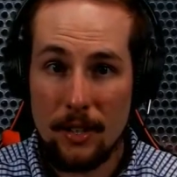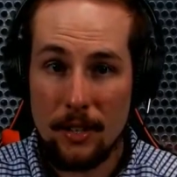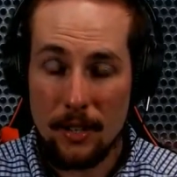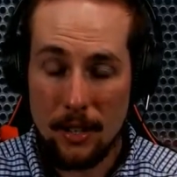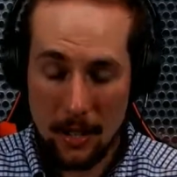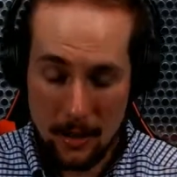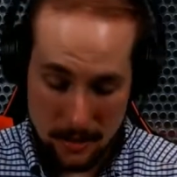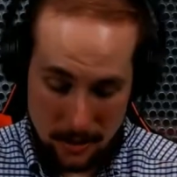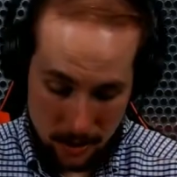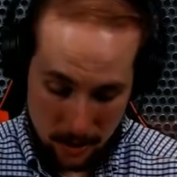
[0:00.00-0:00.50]

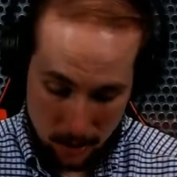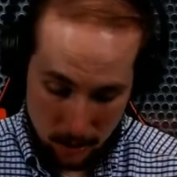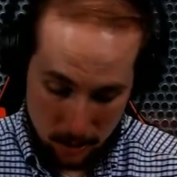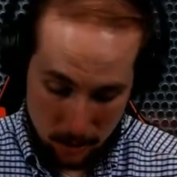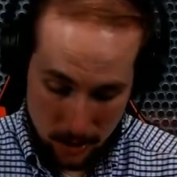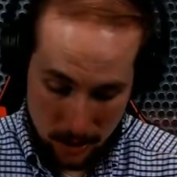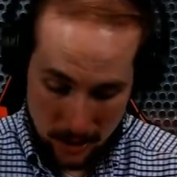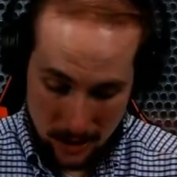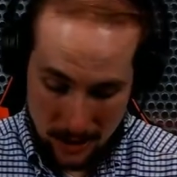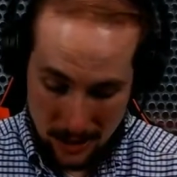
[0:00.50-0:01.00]
And so
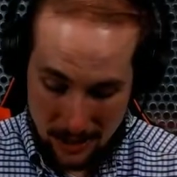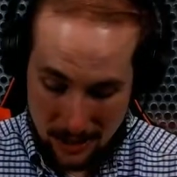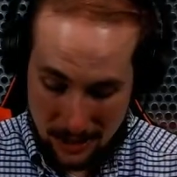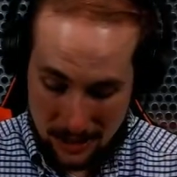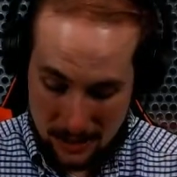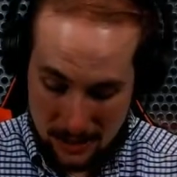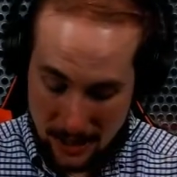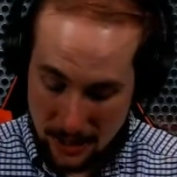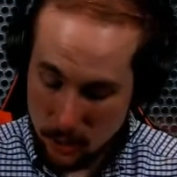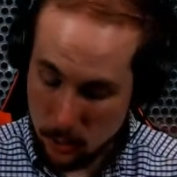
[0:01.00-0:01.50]

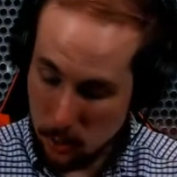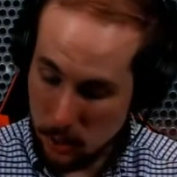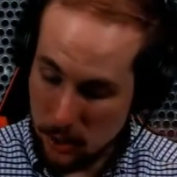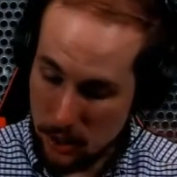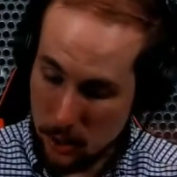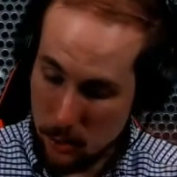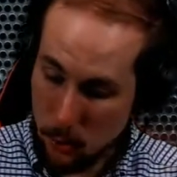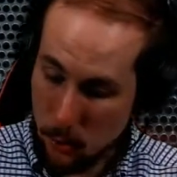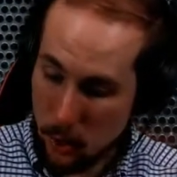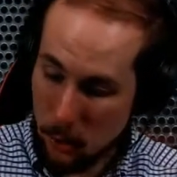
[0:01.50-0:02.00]
that's
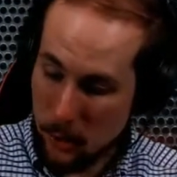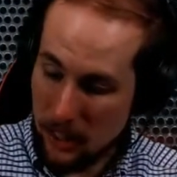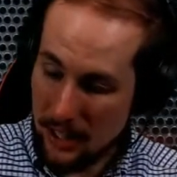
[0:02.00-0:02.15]
really where we